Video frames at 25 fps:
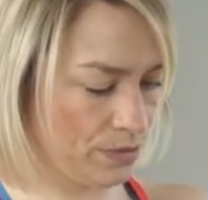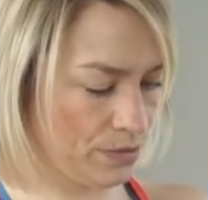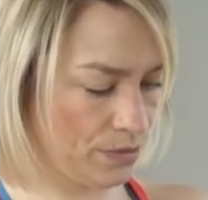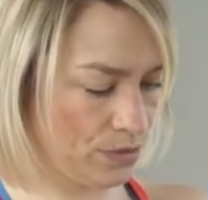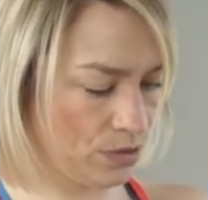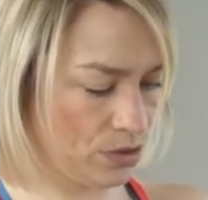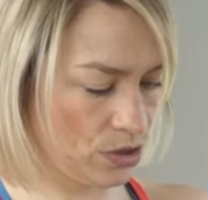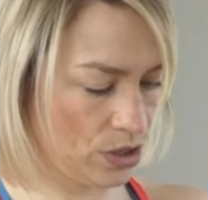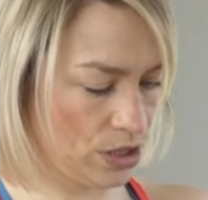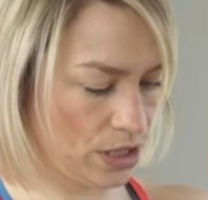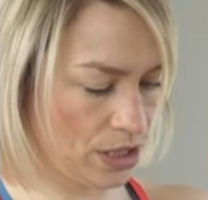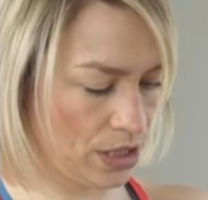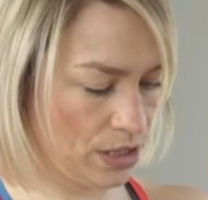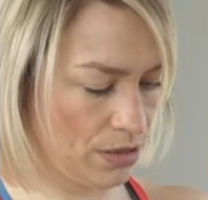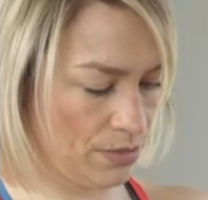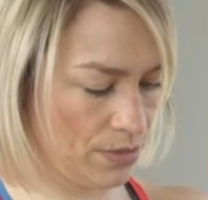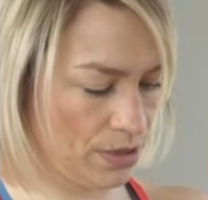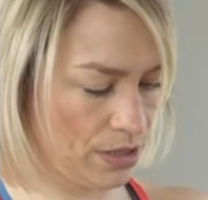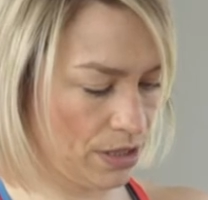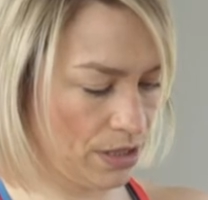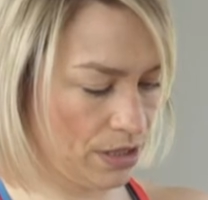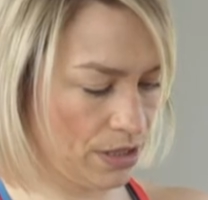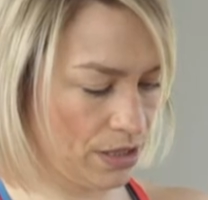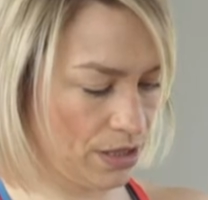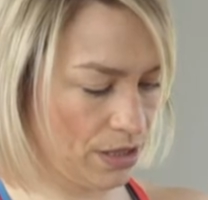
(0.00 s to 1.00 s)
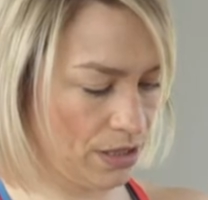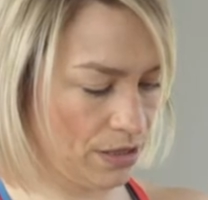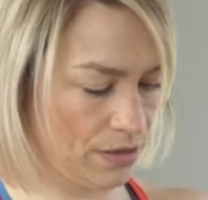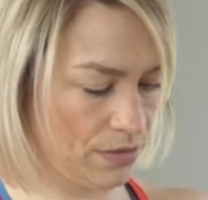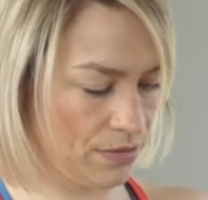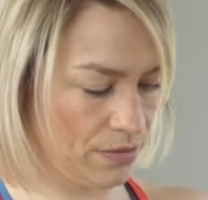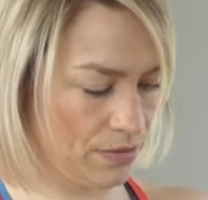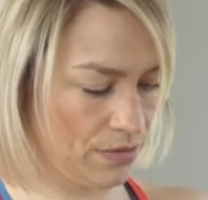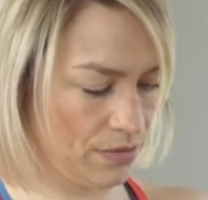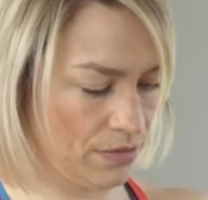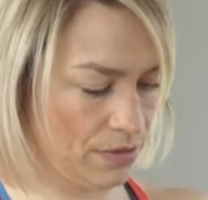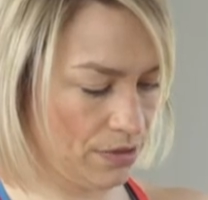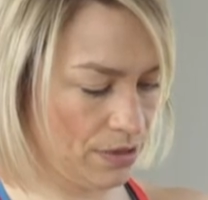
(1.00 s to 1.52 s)
Shake a bit of that
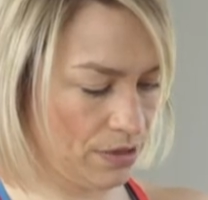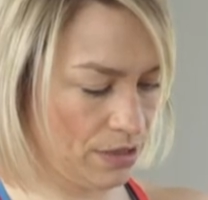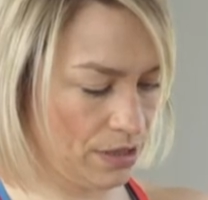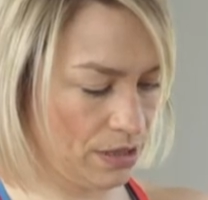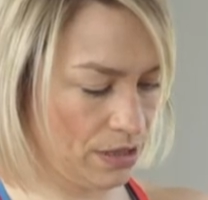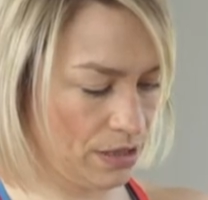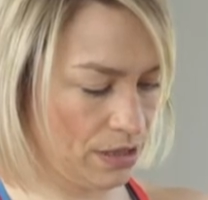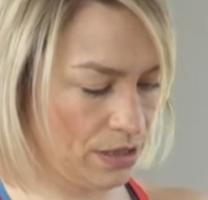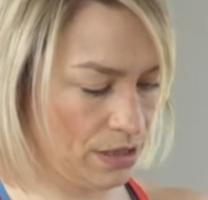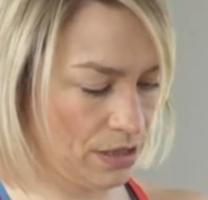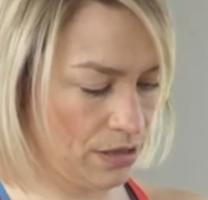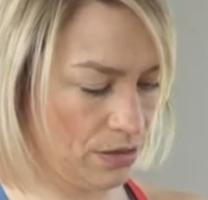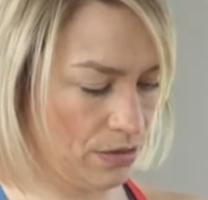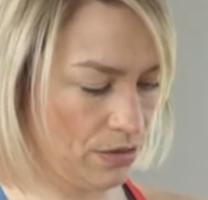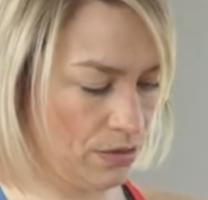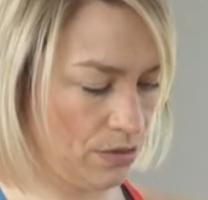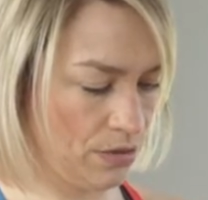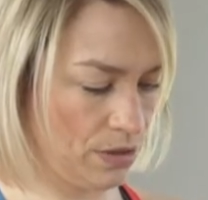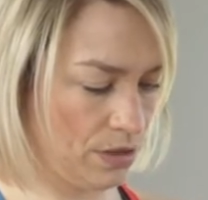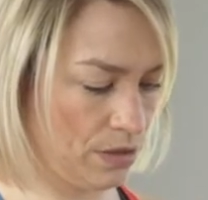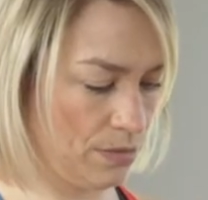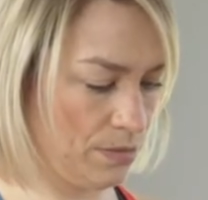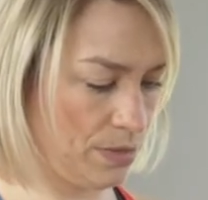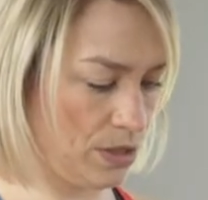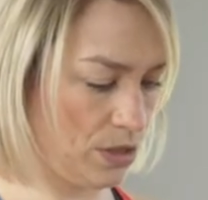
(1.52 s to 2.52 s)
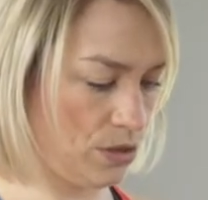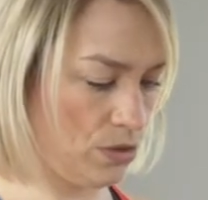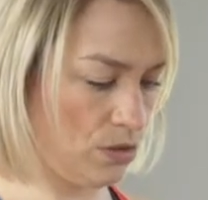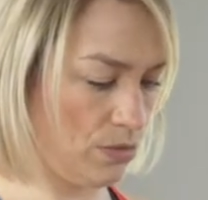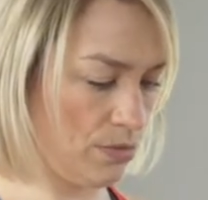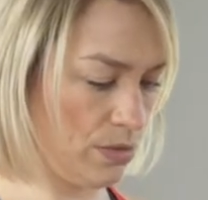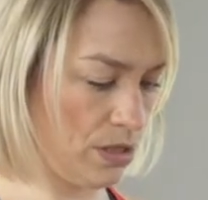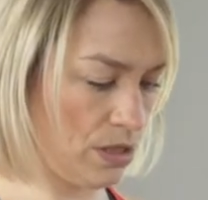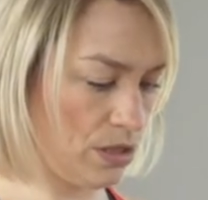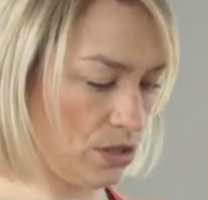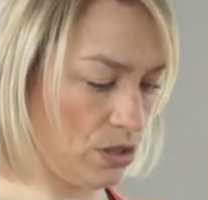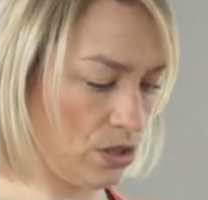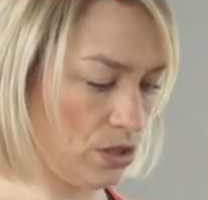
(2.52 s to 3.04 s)
out, that's a bit too
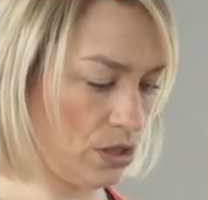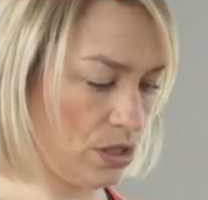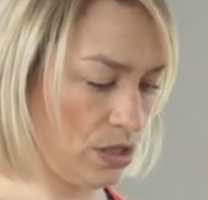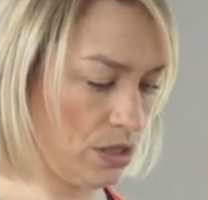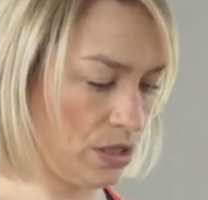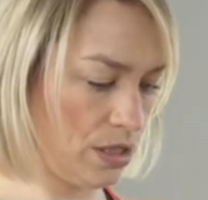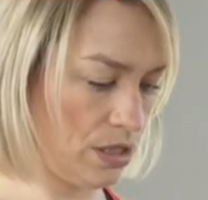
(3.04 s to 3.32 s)
much.